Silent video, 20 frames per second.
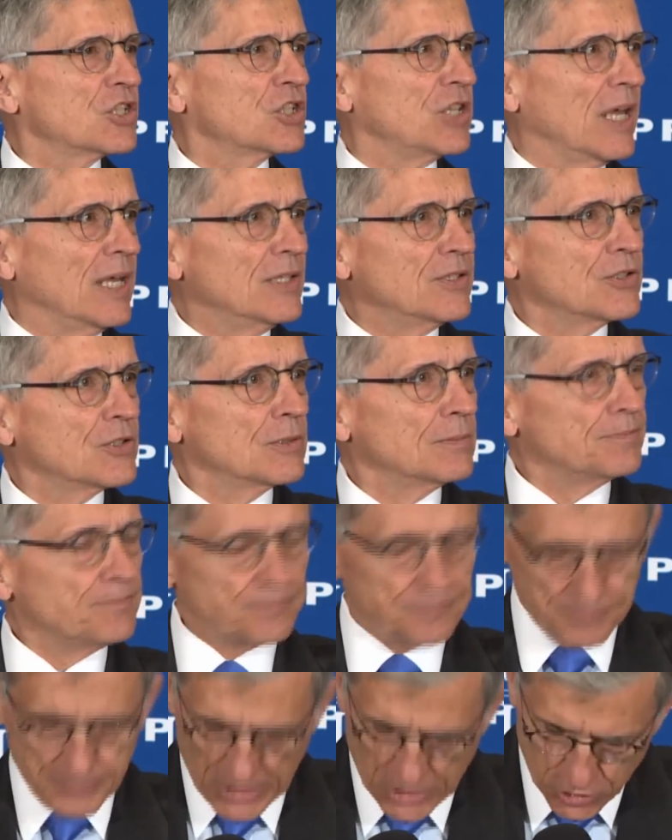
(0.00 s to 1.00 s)
States
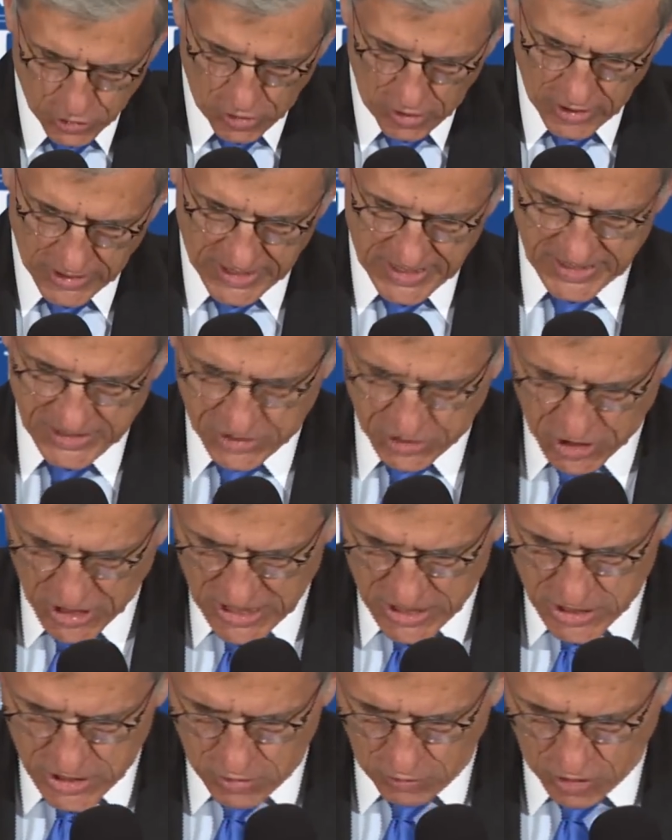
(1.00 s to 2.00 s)
is going to
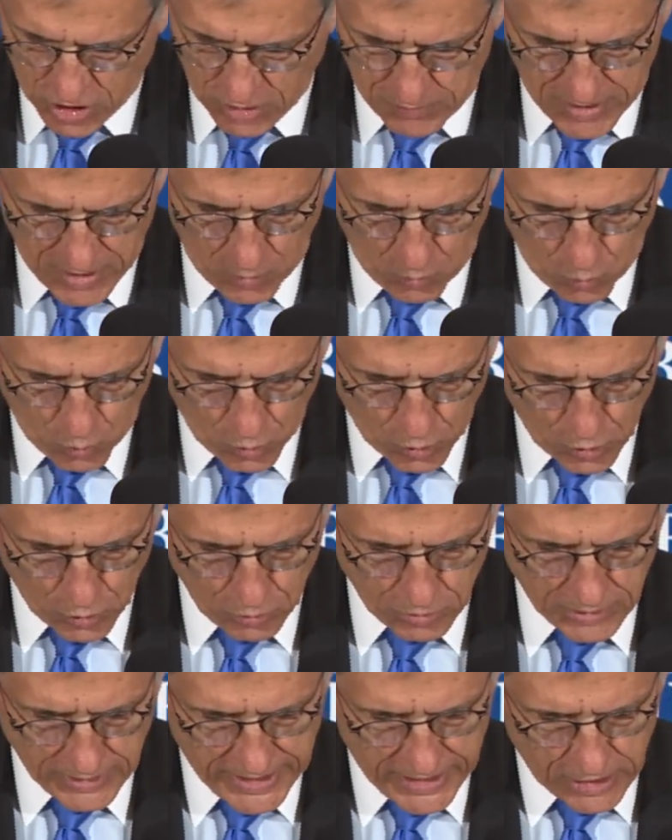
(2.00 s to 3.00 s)
continue to be a
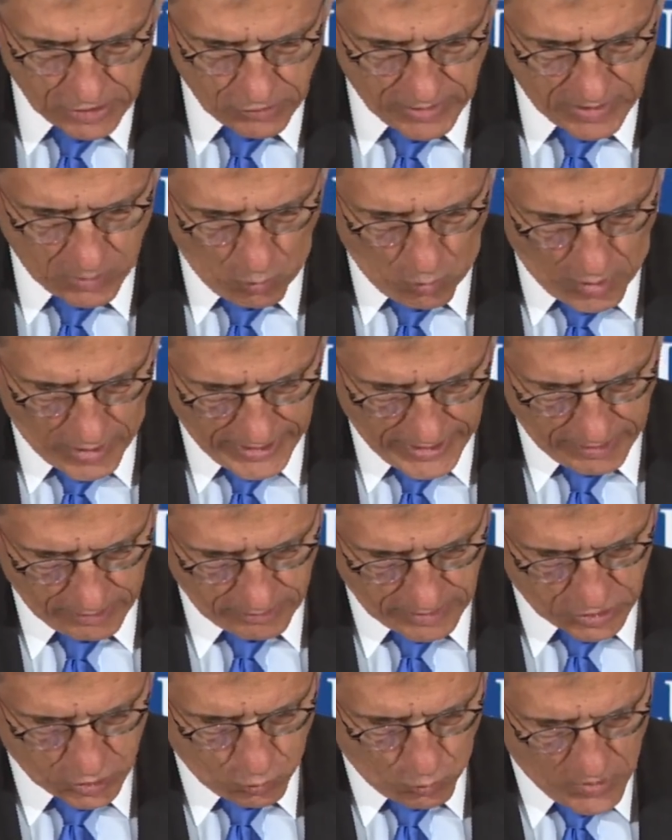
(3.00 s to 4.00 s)
world leader in
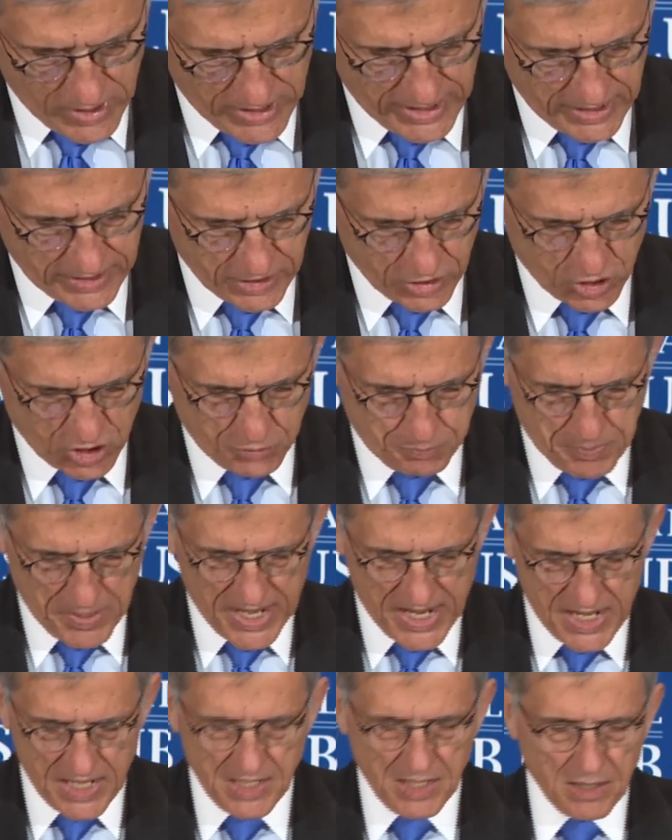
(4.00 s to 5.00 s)
wireless, we need to
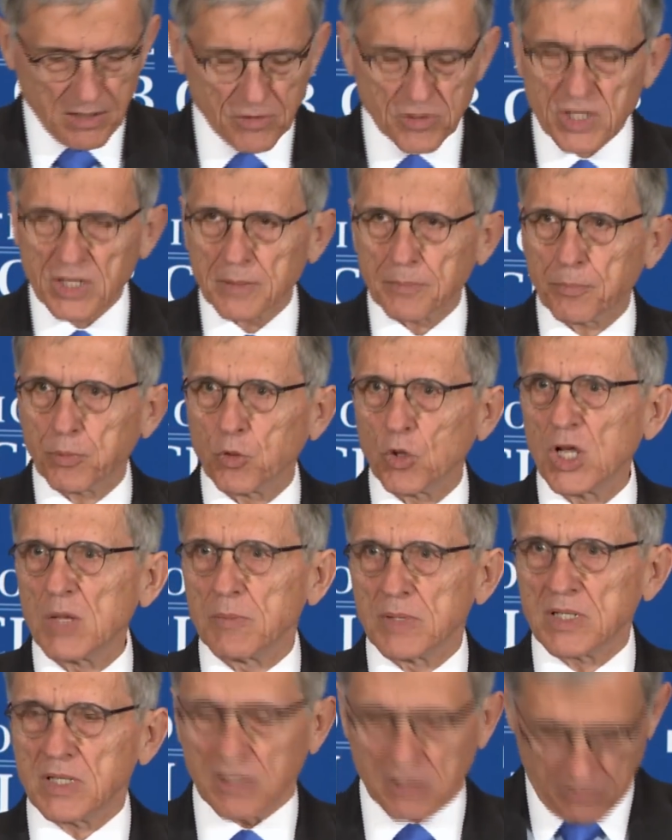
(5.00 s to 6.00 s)
speed the
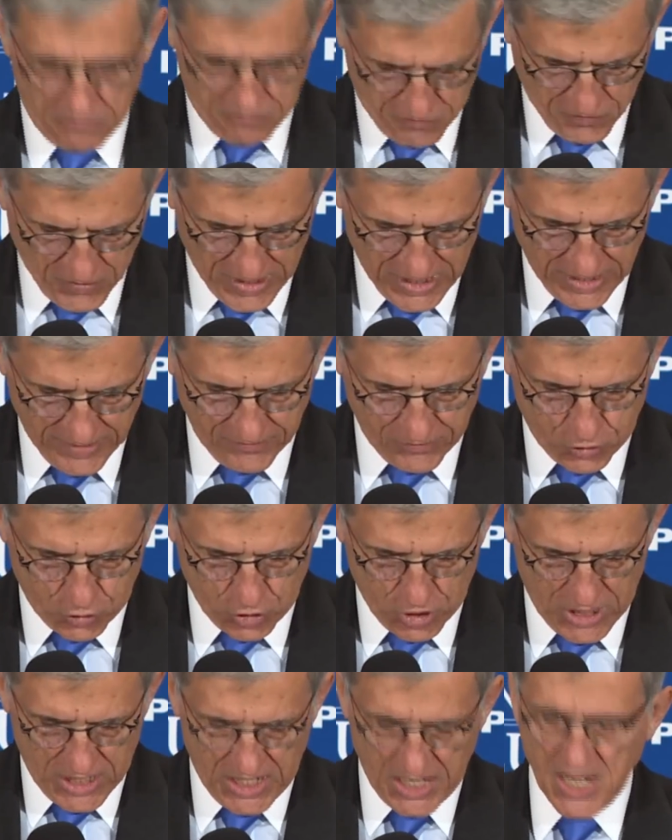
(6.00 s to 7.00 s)
deployment of
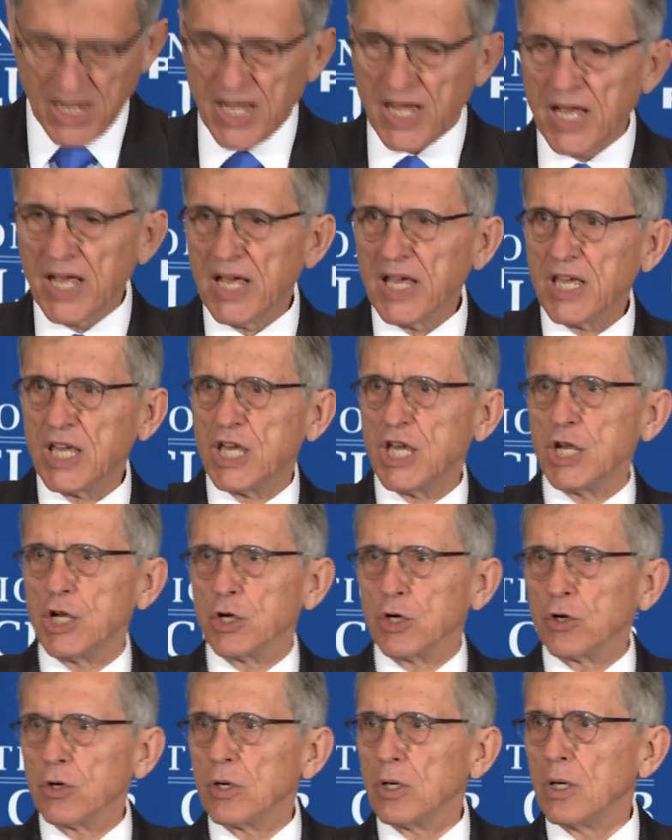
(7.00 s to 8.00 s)
5G
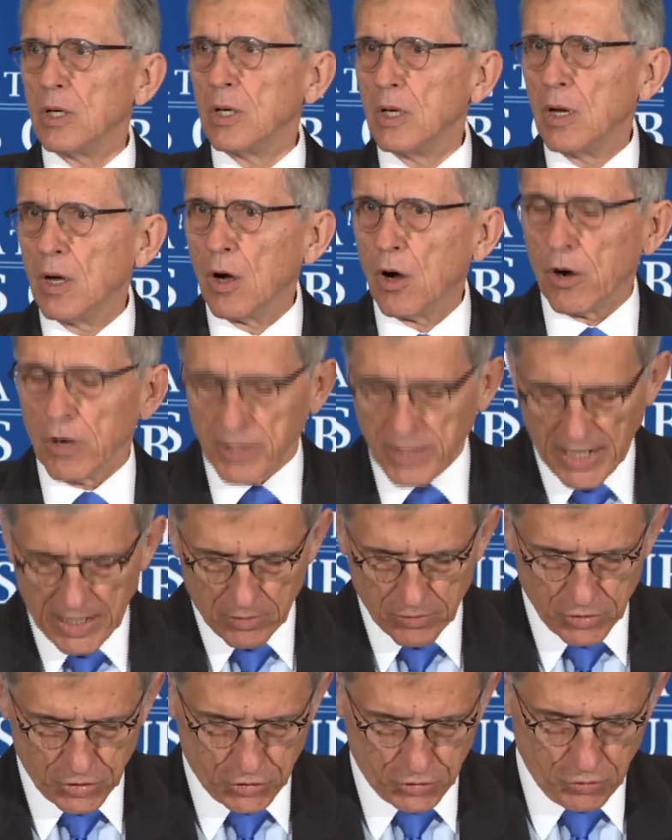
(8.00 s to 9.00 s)
here on
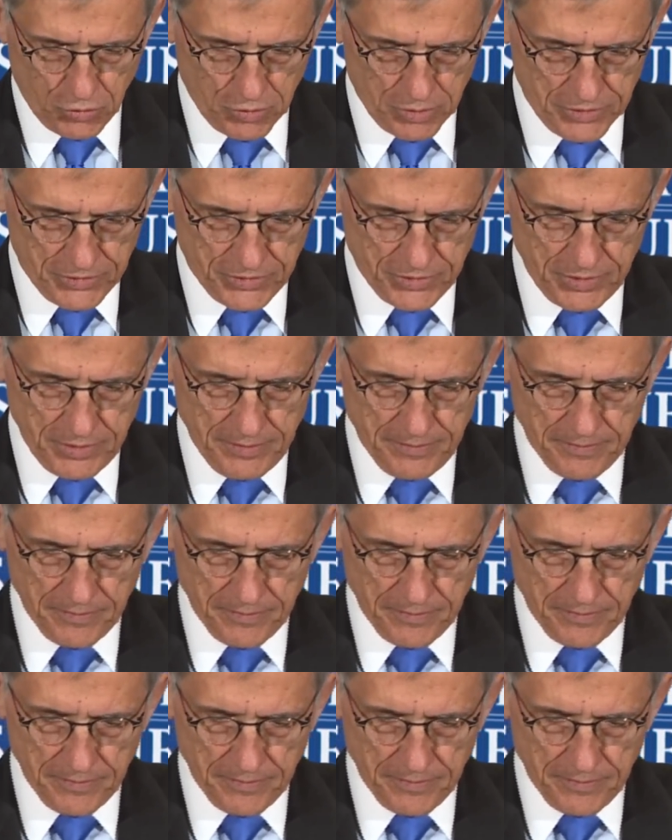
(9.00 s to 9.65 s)
our shores.